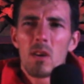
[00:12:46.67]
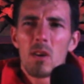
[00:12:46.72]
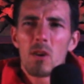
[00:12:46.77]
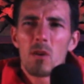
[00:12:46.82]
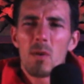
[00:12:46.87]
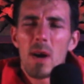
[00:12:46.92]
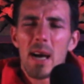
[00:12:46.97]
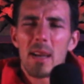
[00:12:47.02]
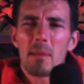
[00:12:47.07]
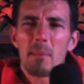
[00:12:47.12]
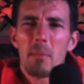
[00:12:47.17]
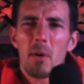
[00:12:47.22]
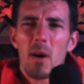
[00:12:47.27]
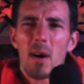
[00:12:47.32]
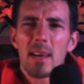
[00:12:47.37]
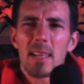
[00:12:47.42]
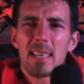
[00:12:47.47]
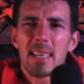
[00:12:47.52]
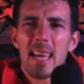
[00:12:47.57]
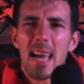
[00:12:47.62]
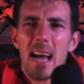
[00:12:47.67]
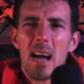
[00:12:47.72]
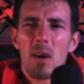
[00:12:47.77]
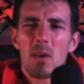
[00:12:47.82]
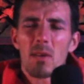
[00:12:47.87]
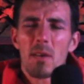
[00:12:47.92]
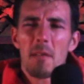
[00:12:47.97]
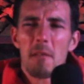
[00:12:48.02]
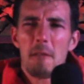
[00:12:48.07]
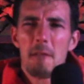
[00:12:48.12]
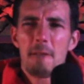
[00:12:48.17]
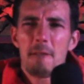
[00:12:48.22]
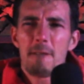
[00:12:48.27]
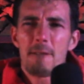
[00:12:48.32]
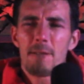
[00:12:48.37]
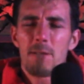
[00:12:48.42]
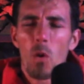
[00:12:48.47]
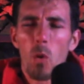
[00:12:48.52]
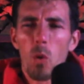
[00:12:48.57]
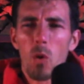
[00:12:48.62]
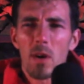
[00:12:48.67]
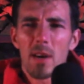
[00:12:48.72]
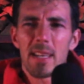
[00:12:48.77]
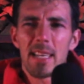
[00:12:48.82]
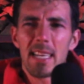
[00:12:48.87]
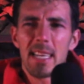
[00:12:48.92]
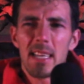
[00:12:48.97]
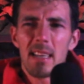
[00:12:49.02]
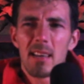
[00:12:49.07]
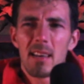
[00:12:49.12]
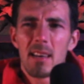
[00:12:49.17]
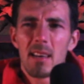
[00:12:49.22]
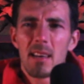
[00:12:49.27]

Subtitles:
who had a body count of 40.